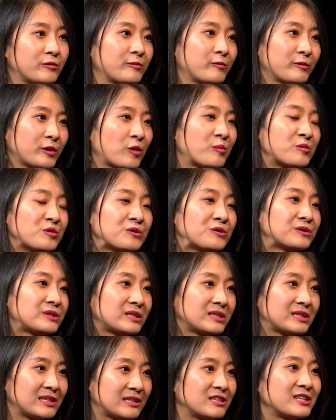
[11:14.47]
your mood
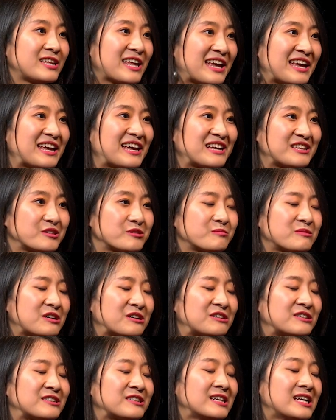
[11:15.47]
today and
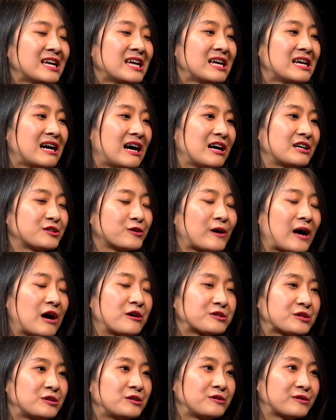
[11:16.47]
tomorrow. So I
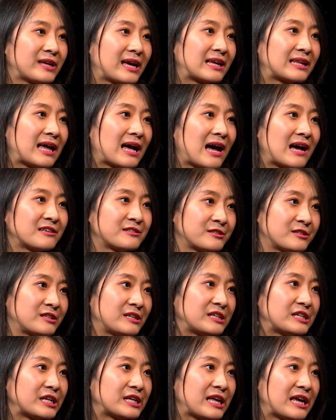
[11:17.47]
also look at other
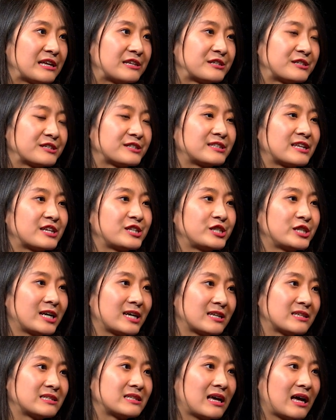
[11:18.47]
indicators such
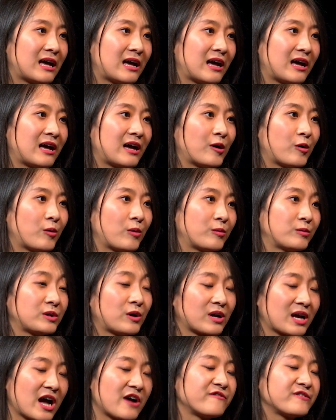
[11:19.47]
as
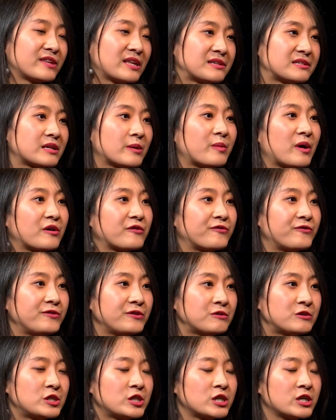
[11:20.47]
your confidence about
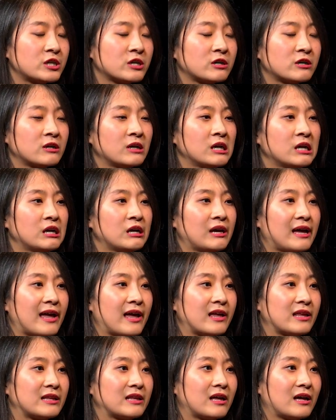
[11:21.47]
future
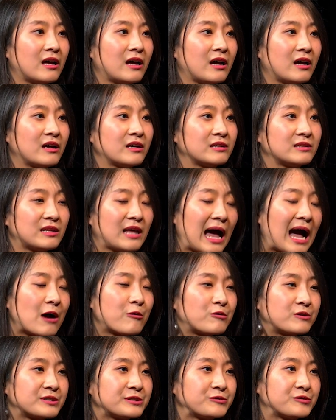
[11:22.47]
and the
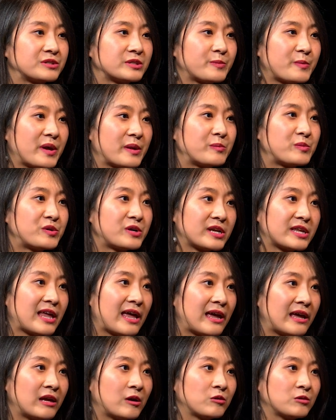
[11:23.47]
hours you spend per
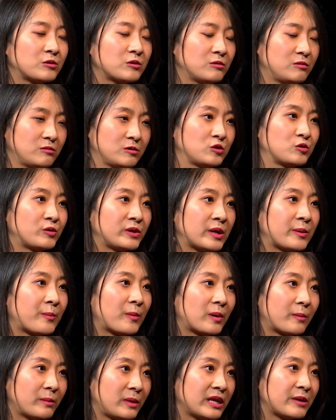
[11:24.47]
day doing
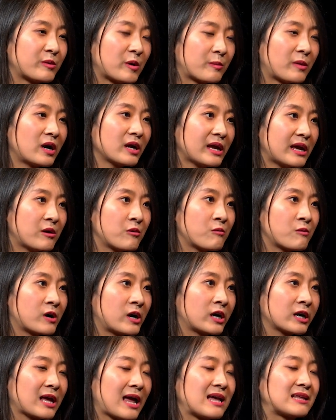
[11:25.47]
labor market
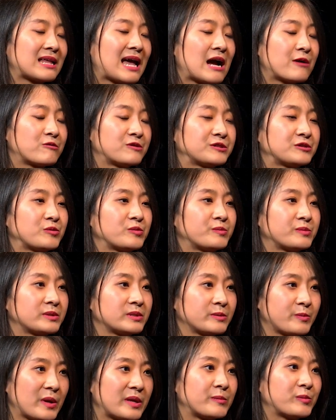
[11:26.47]
work and hours you
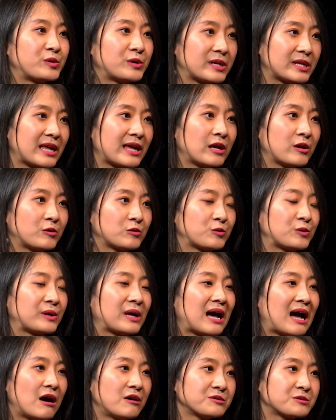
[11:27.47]
spend per day doing
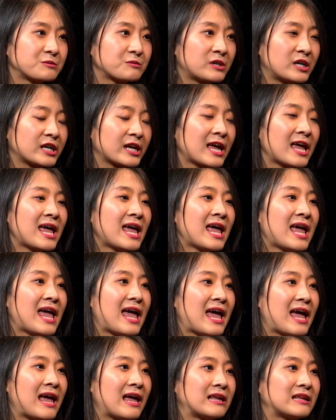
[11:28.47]
housework
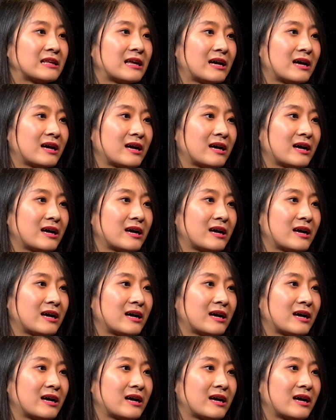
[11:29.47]
and